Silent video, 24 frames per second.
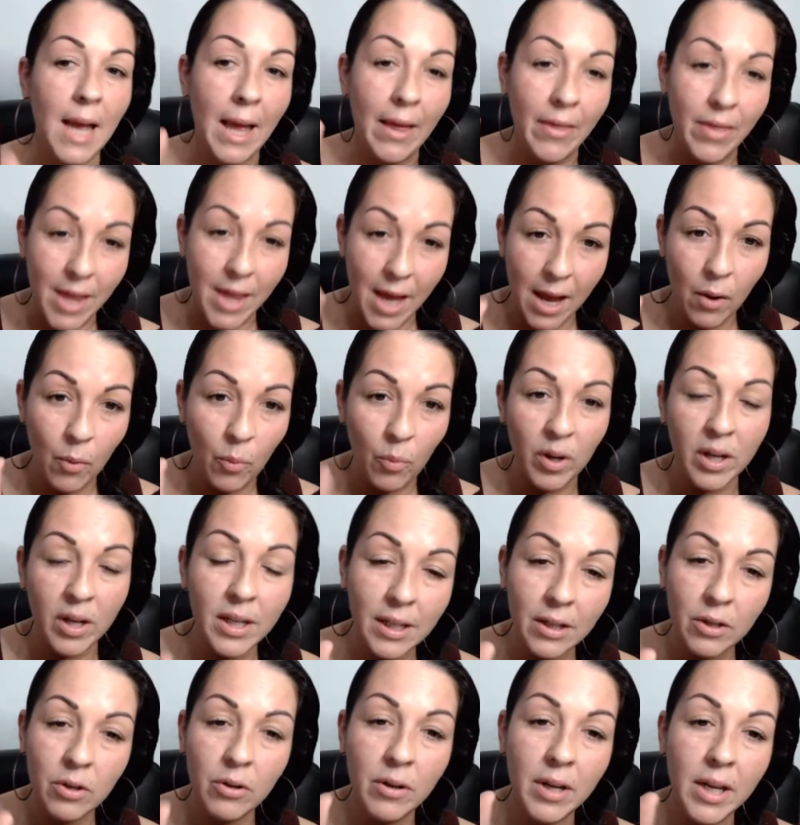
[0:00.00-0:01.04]
And that one
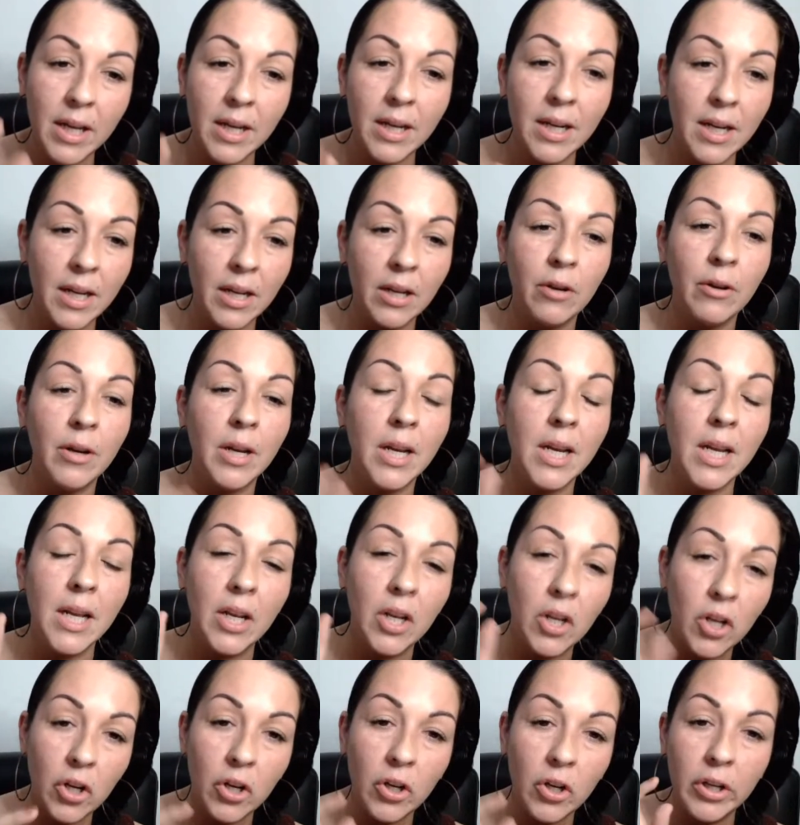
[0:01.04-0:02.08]
little hidden
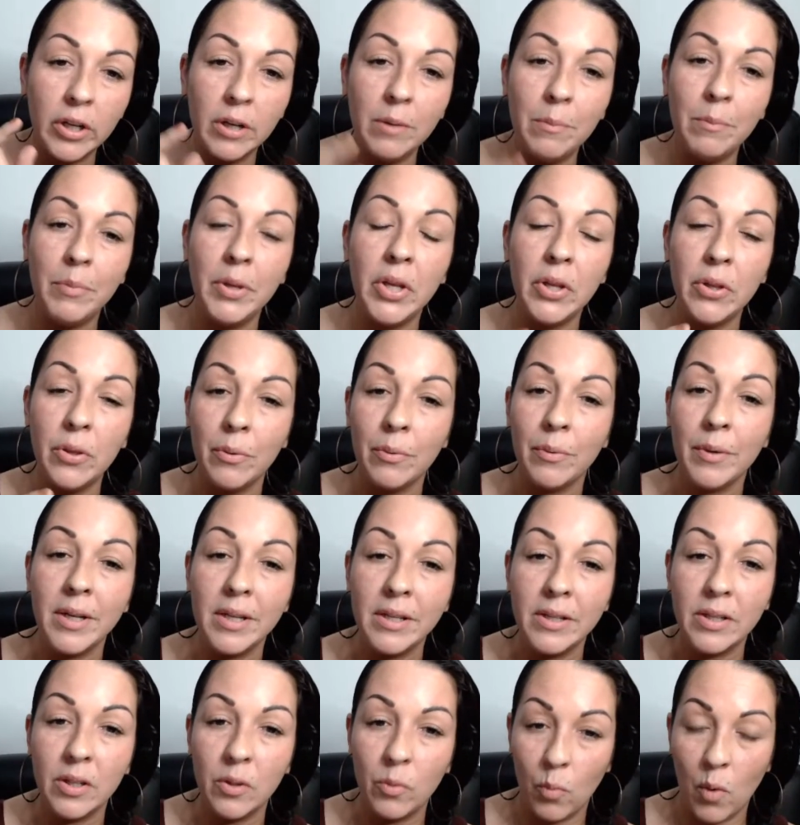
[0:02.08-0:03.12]
ingredient could be the
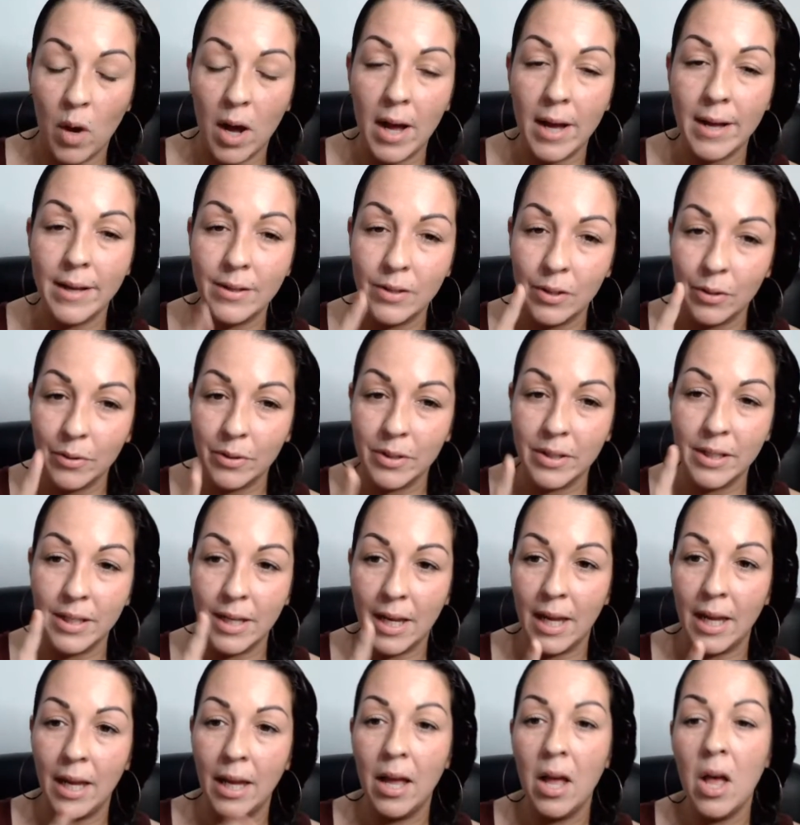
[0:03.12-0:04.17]
reason why. So
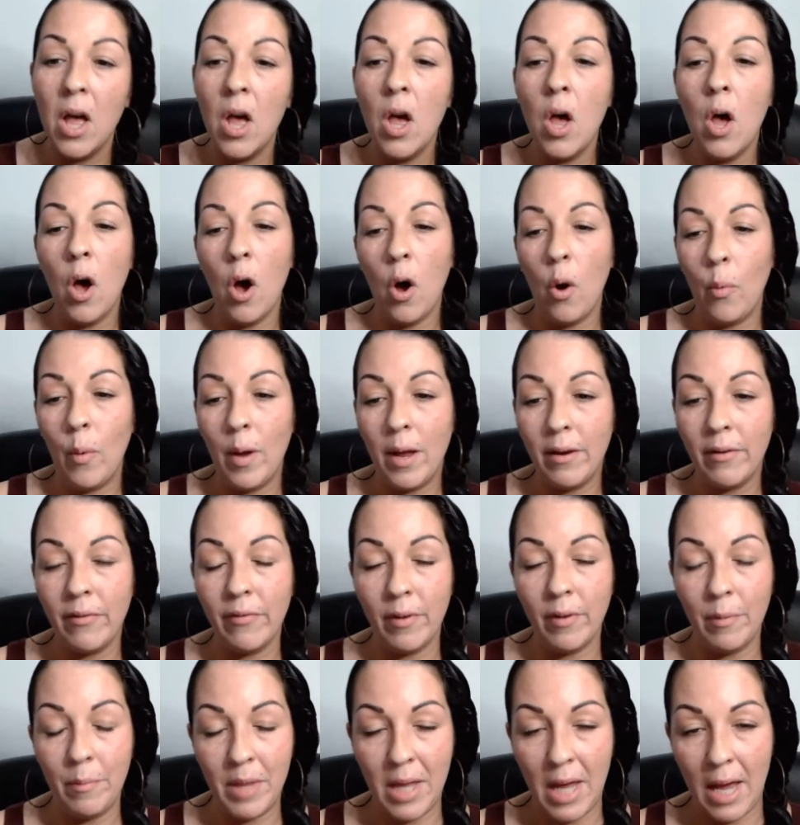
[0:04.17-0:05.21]
stay away
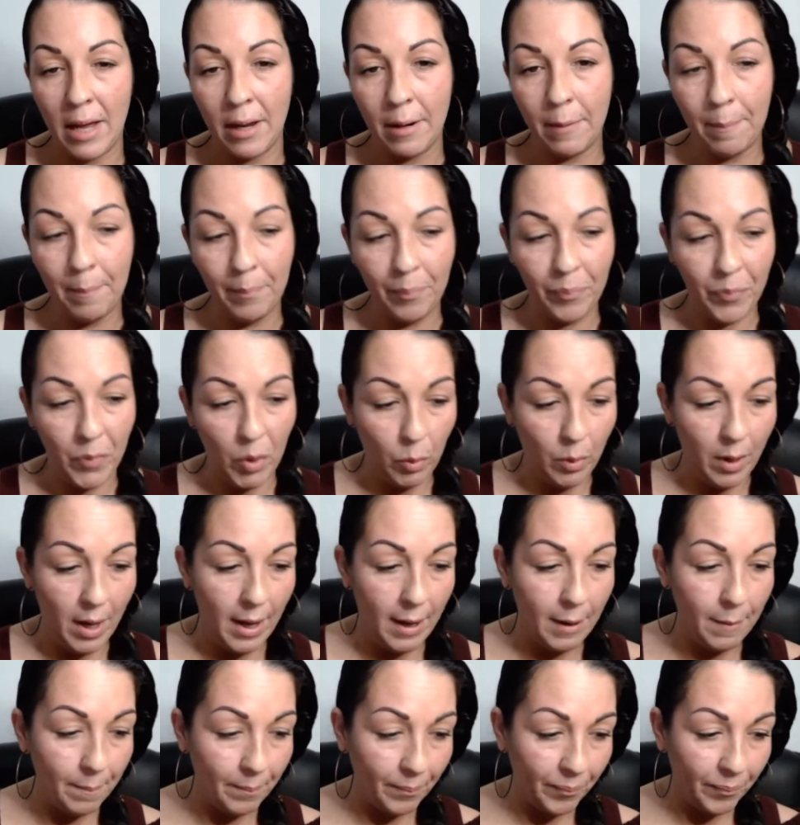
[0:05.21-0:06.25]
from that. Okay.